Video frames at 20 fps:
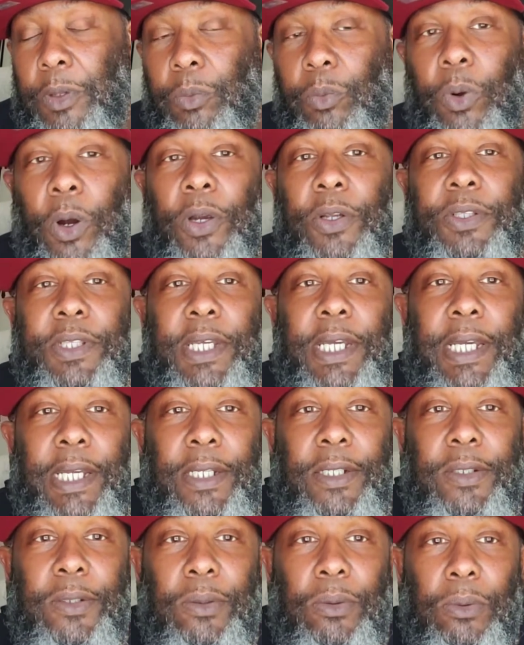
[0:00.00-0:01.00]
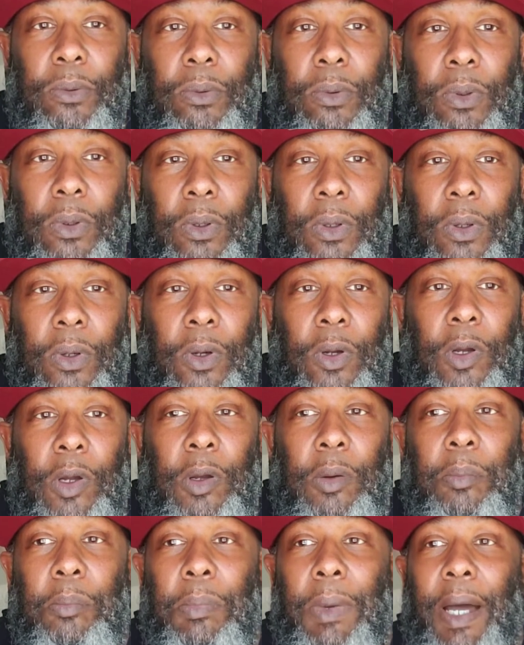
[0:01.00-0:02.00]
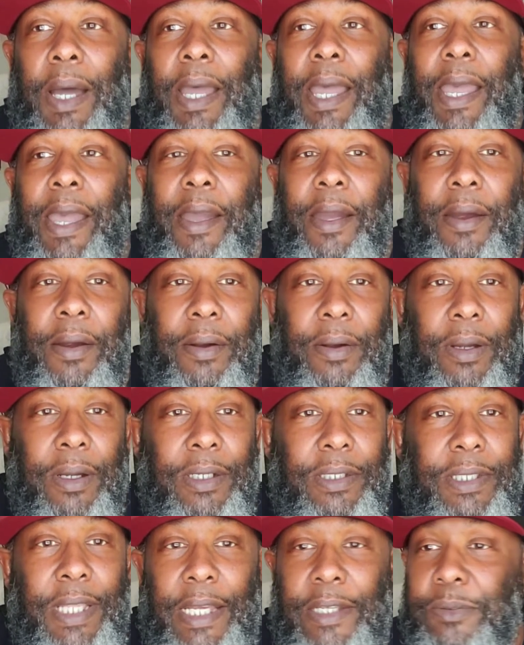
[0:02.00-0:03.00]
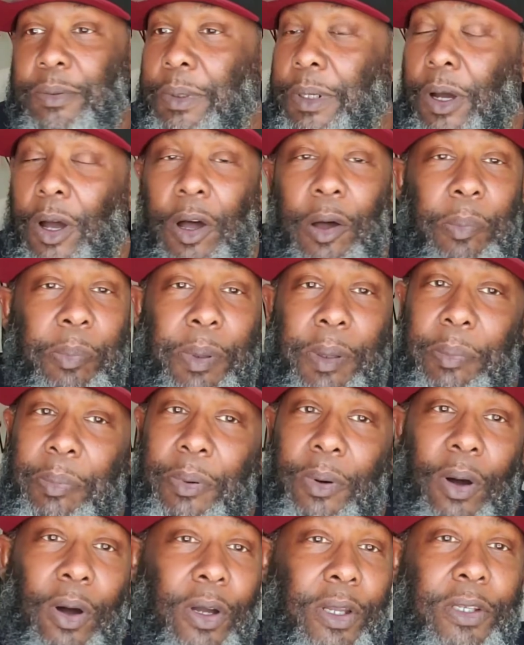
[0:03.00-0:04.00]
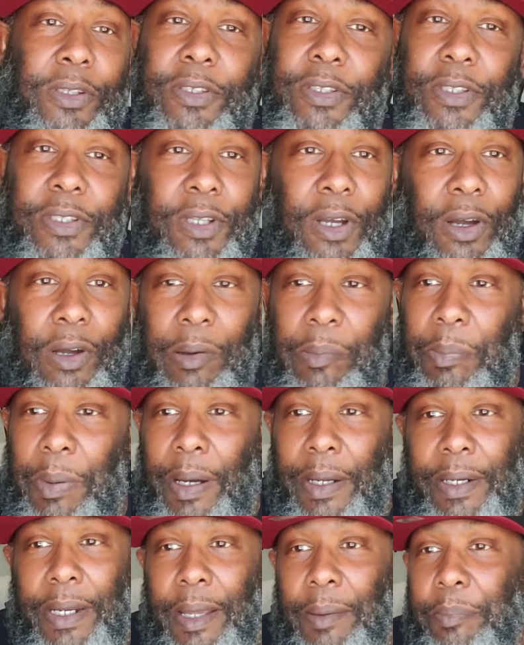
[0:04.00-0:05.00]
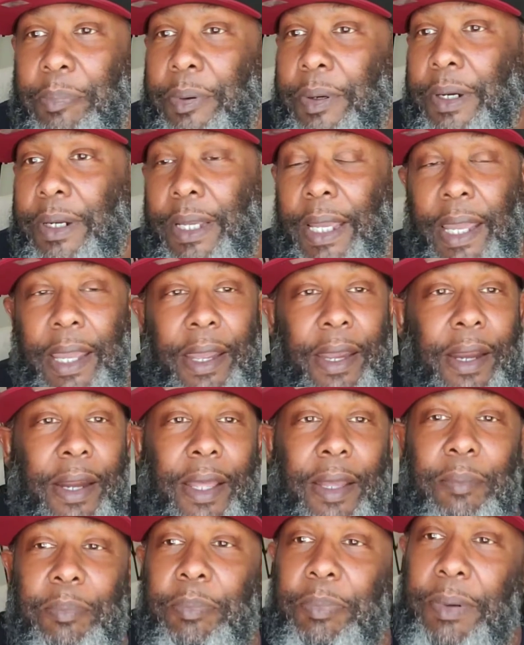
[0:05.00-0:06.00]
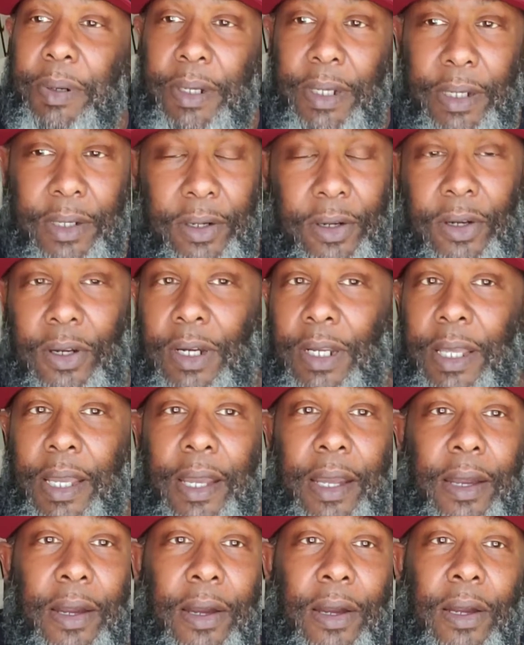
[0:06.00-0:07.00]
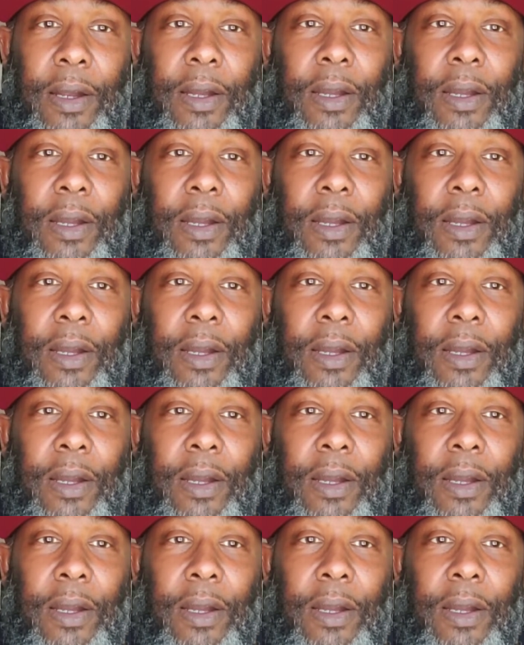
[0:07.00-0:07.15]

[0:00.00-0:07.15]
work into. My hair. Because that's what all people all used to talk about. That pretty hair, that pretty curly hair.